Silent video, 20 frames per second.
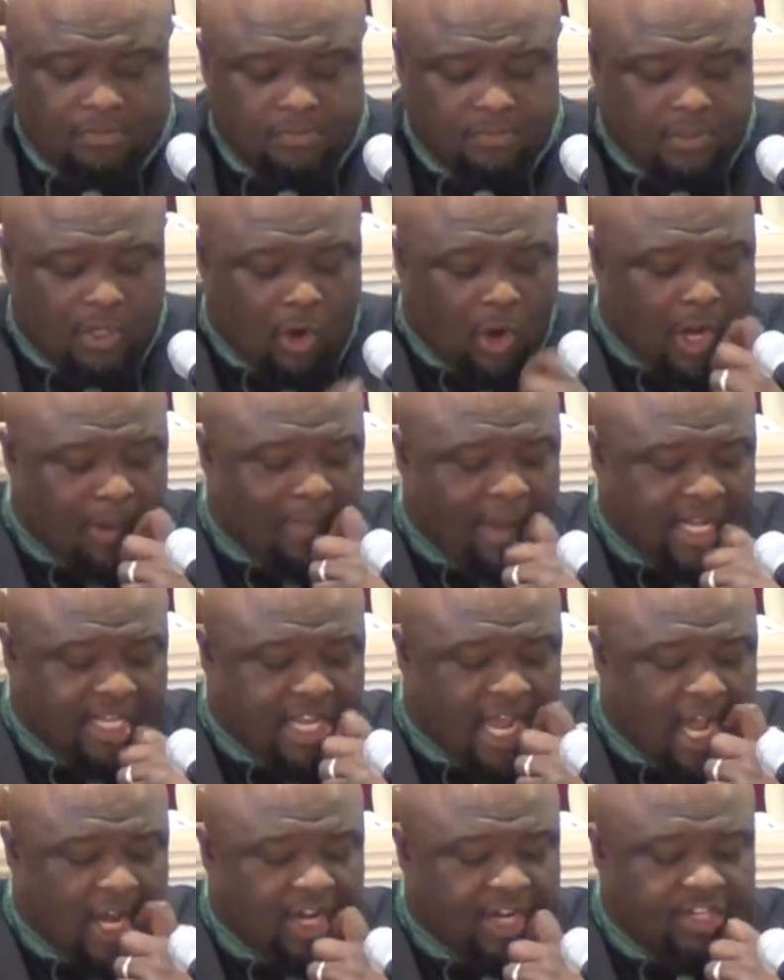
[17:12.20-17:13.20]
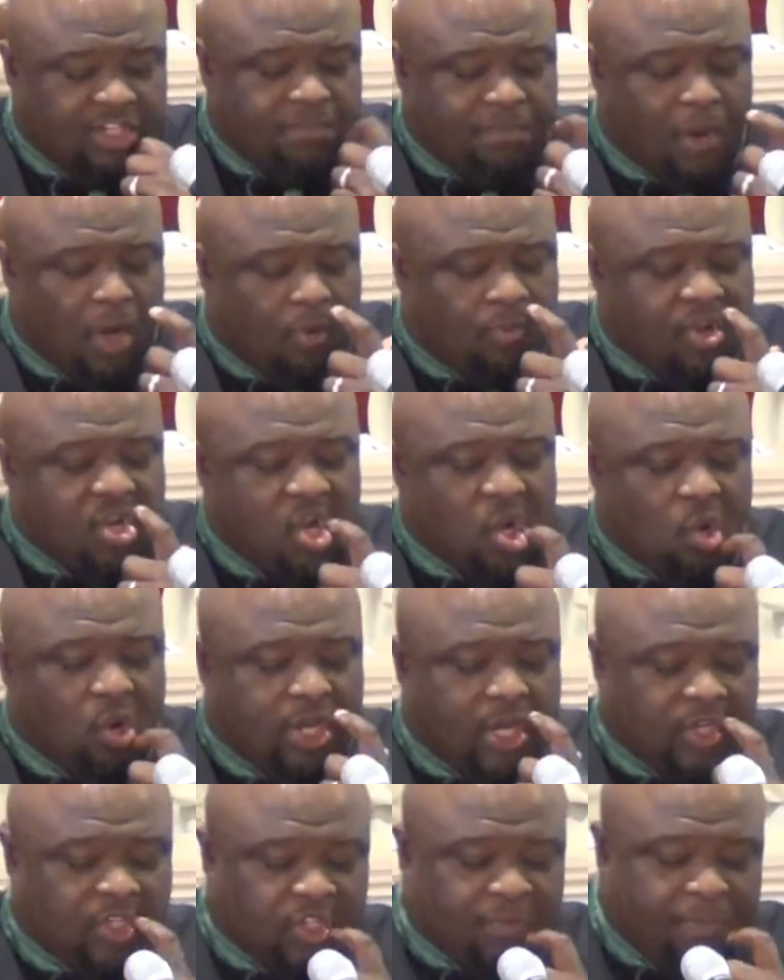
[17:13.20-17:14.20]
Go on McDonald's book,
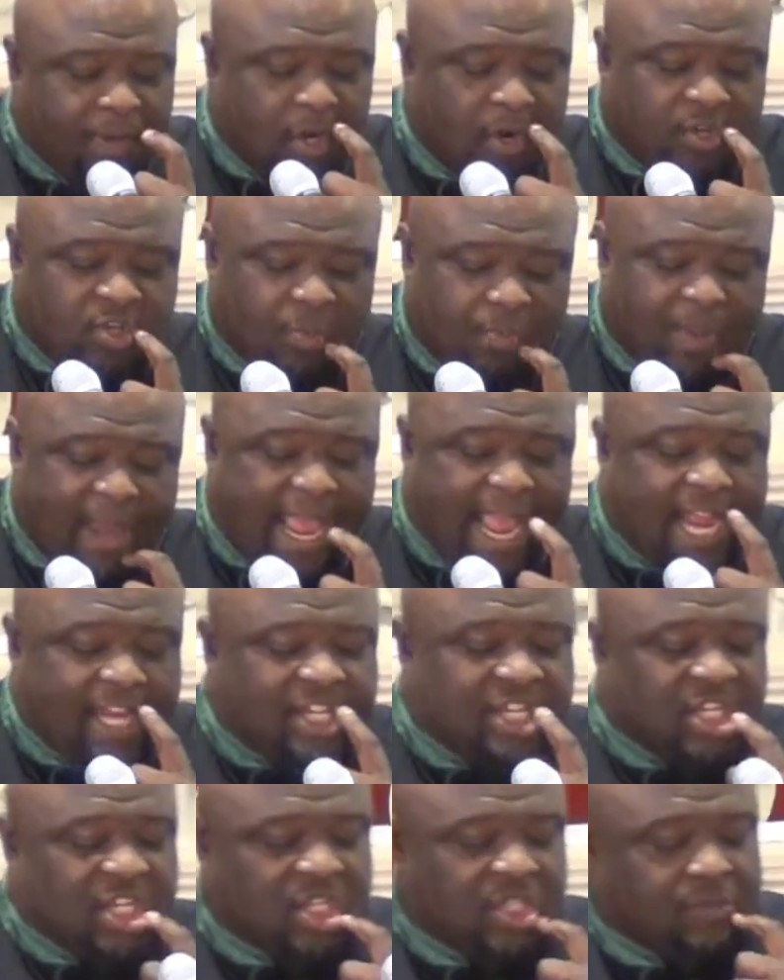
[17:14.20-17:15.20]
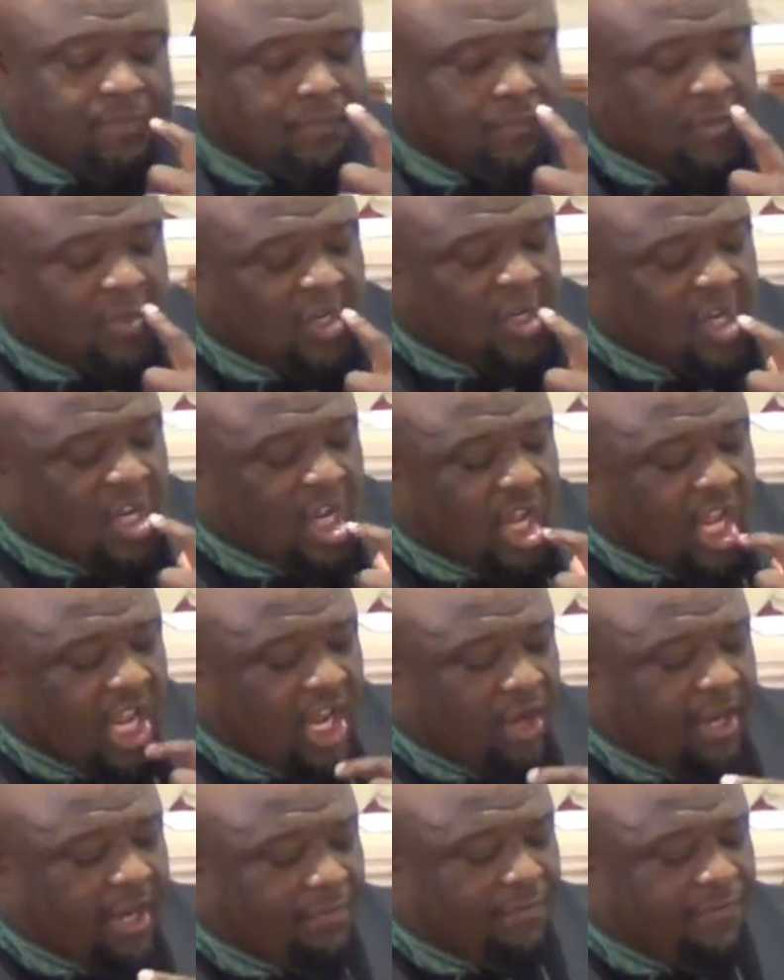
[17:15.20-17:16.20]
Renewing Your Spiritual Passion. He
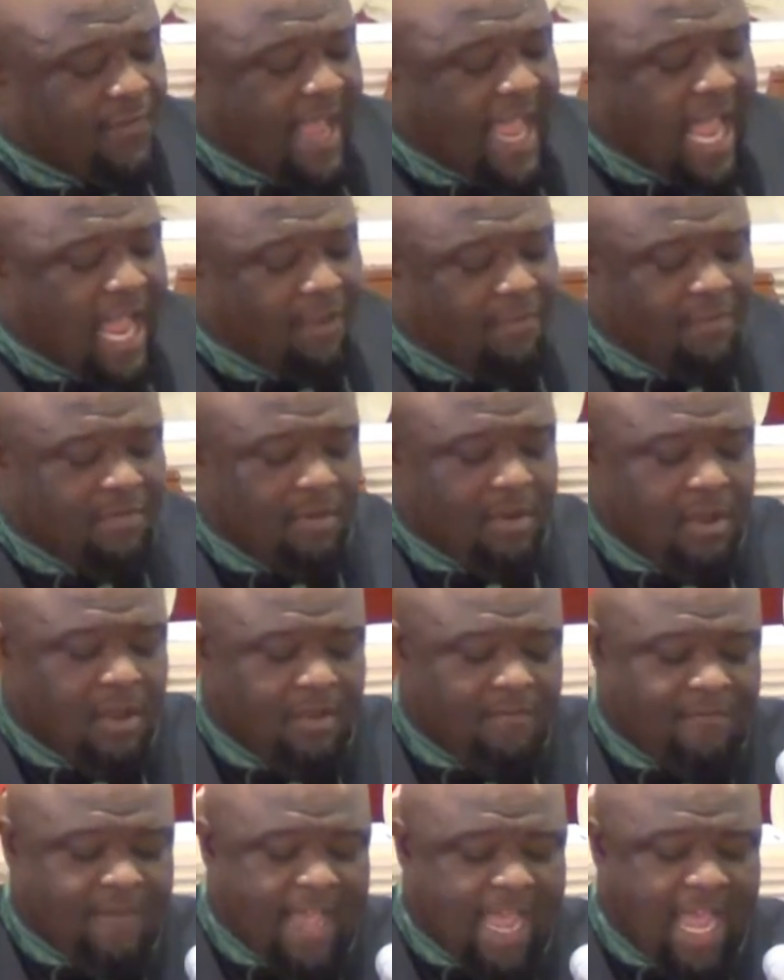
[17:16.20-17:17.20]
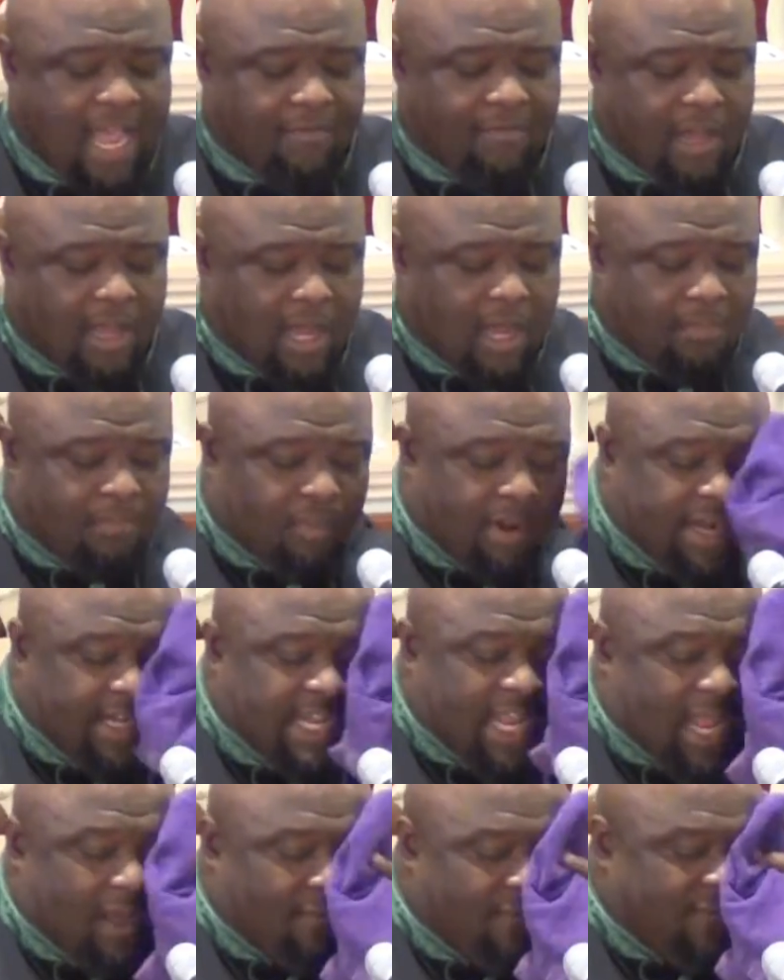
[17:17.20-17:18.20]
gives break
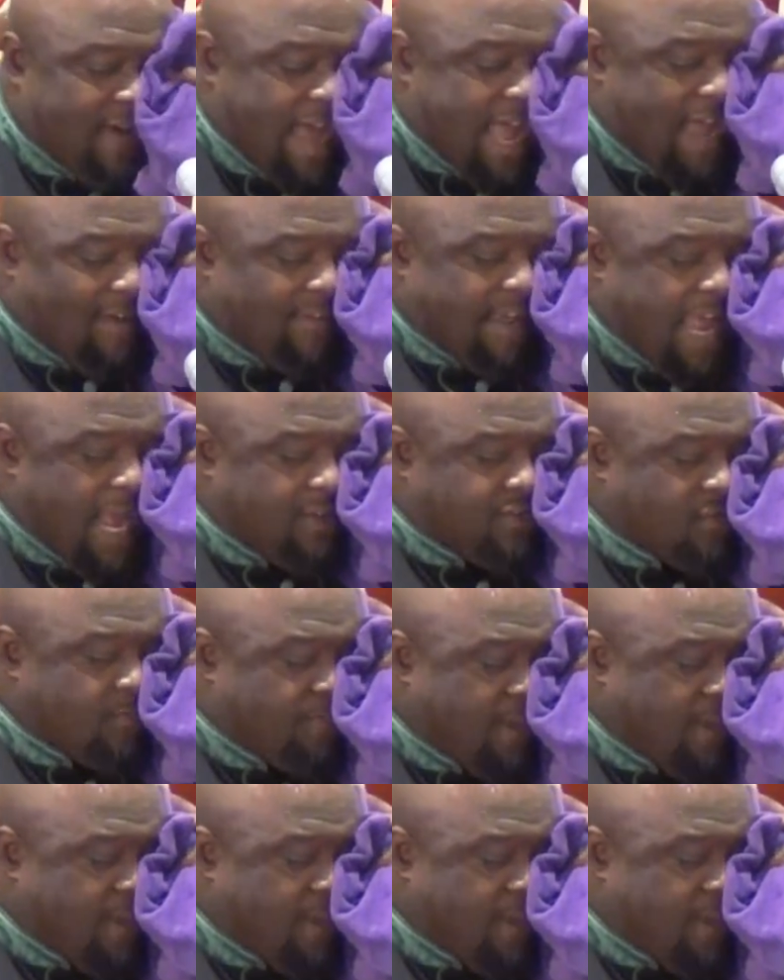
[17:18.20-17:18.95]
down 5 kinds of